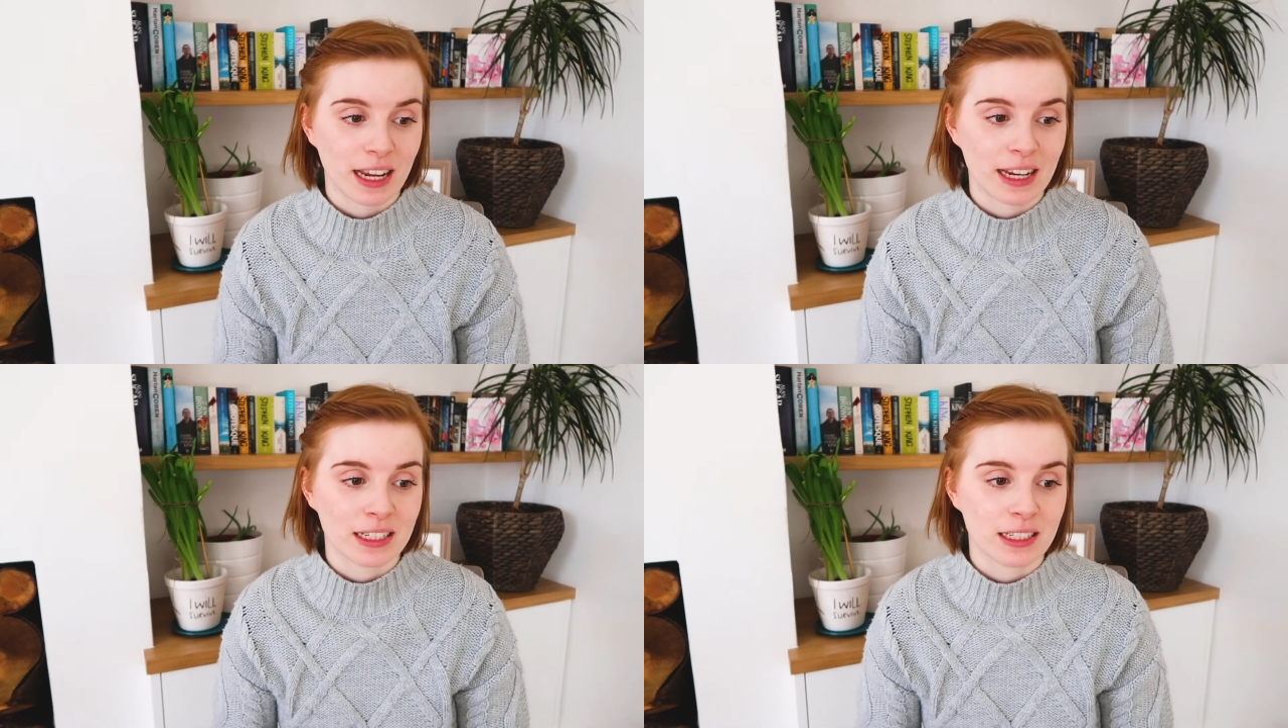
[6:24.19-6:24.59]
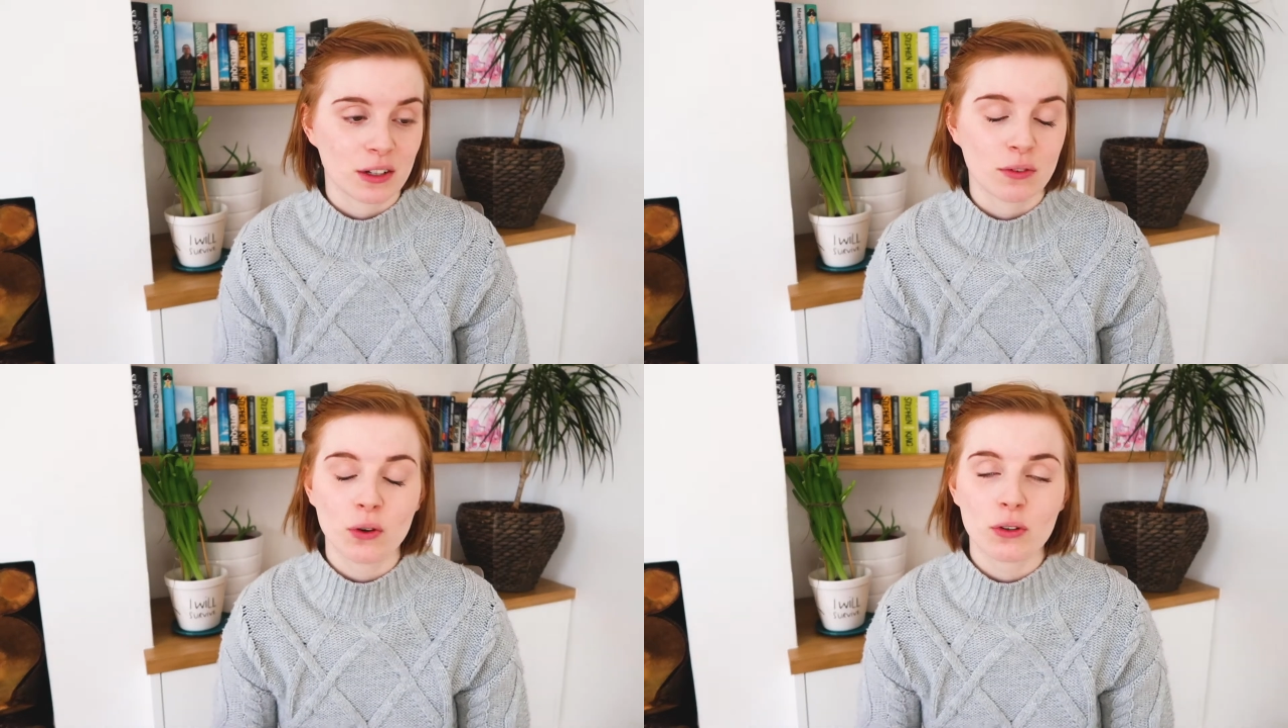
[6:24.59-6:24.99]
And
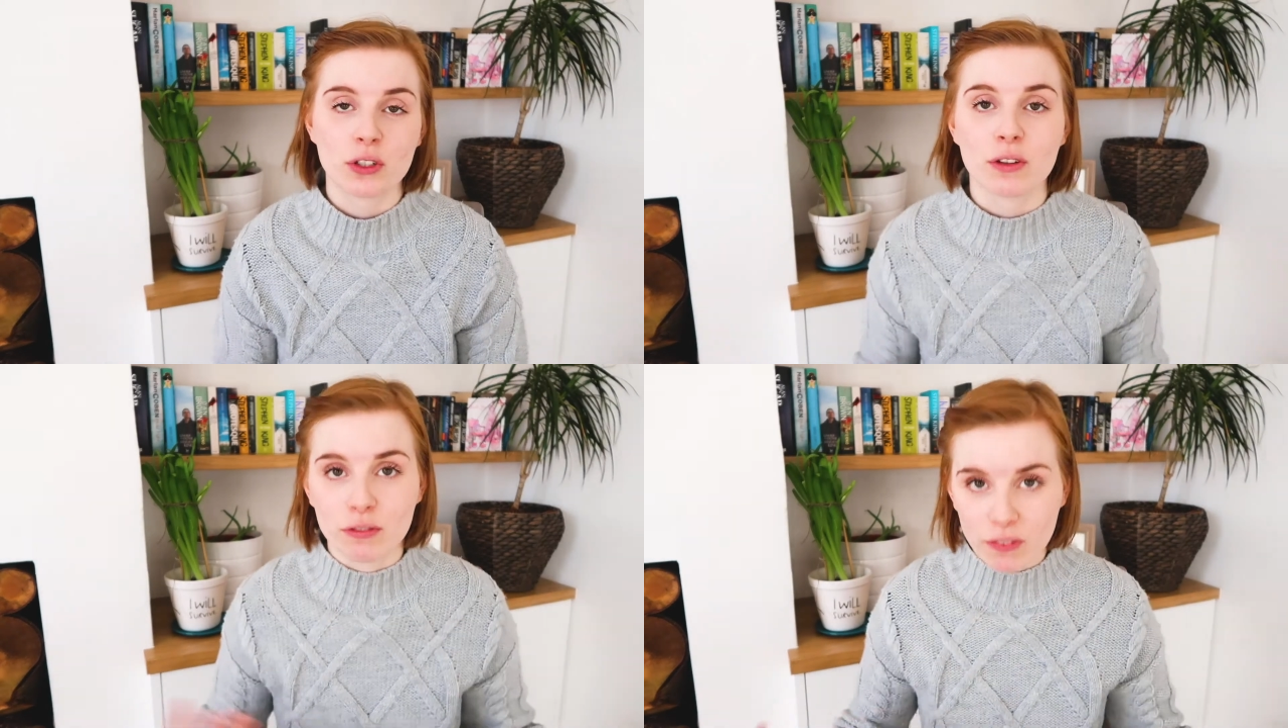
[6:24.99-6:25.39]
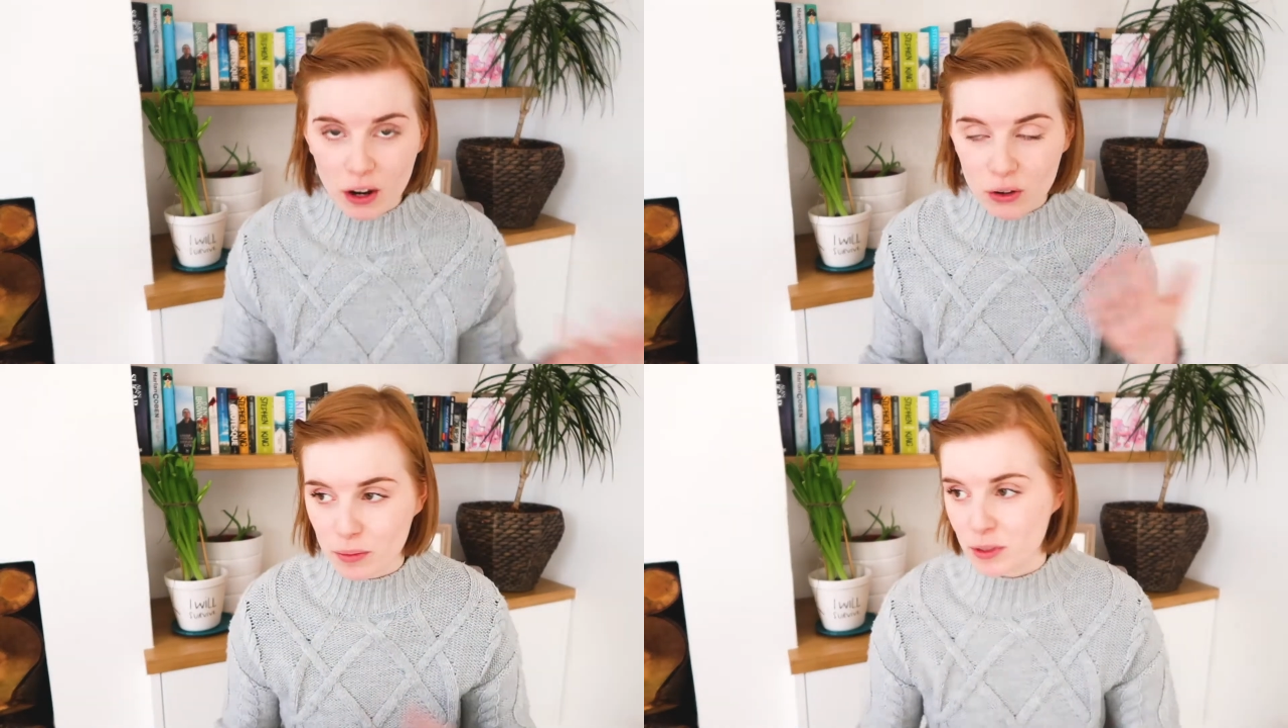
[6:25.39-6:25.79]
of course you can
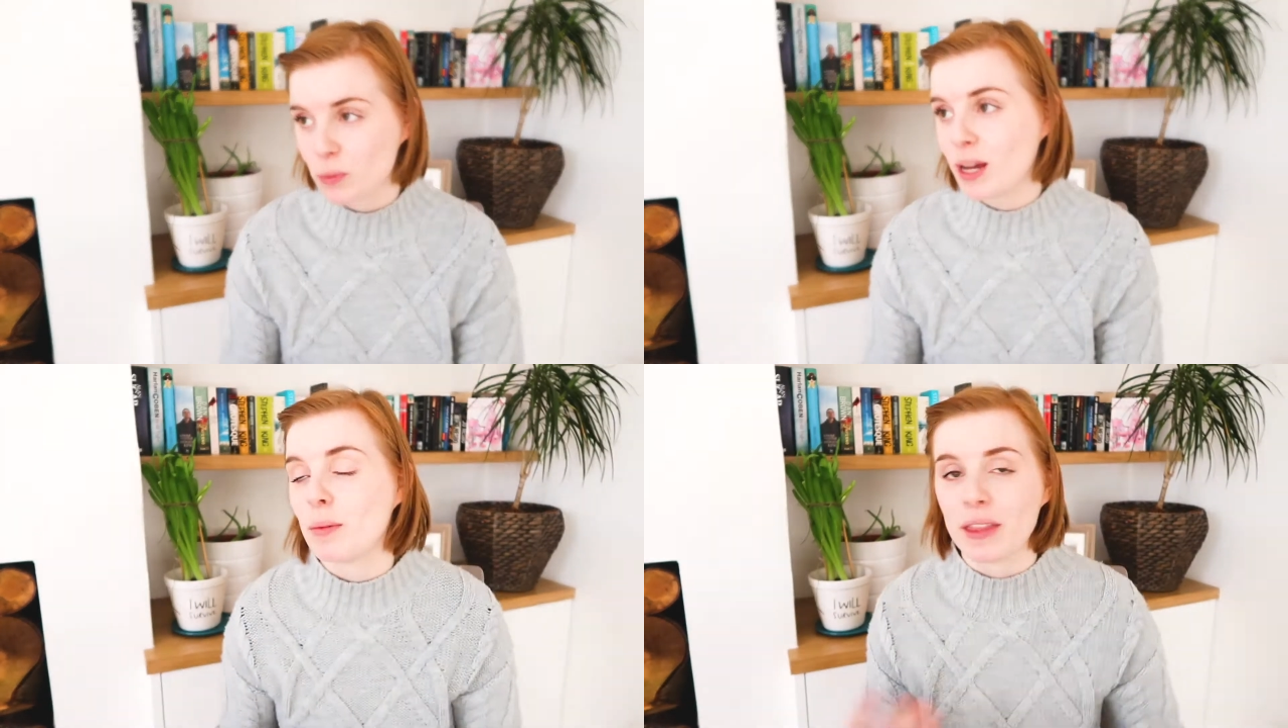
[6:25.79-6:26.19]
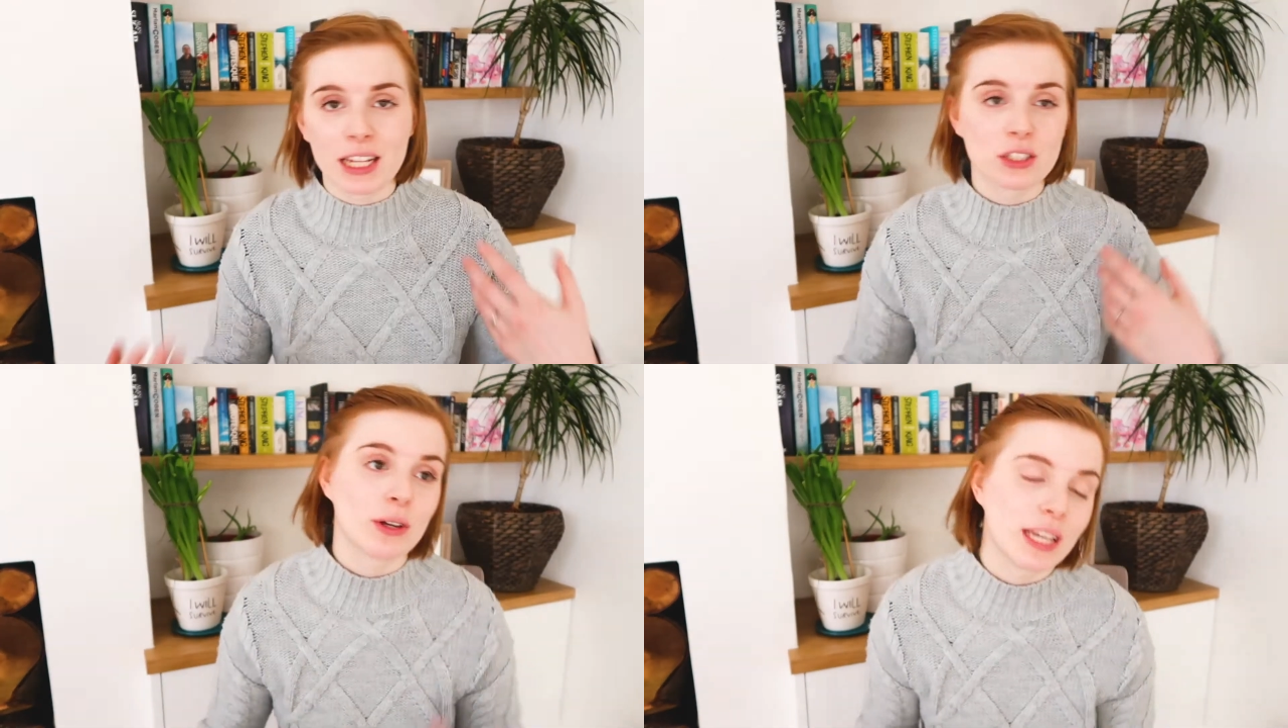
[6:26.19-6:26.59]
file them as well, but
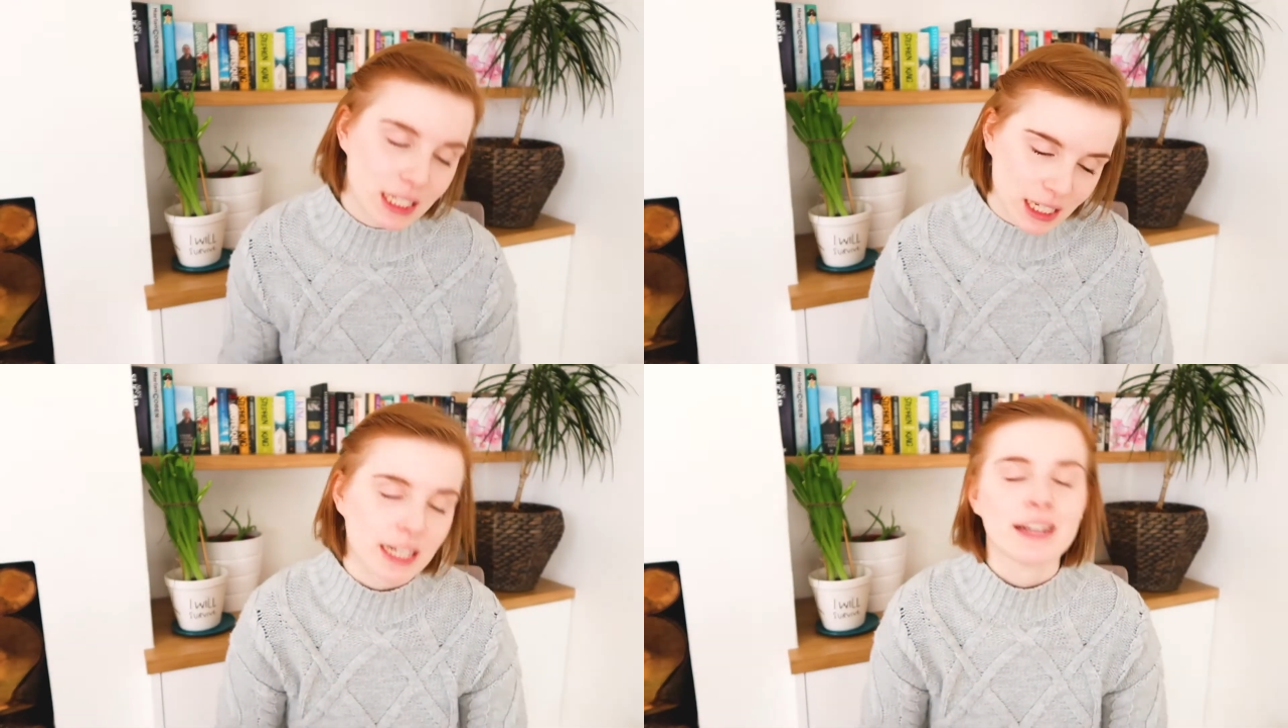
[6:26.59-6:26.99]
that's not easy.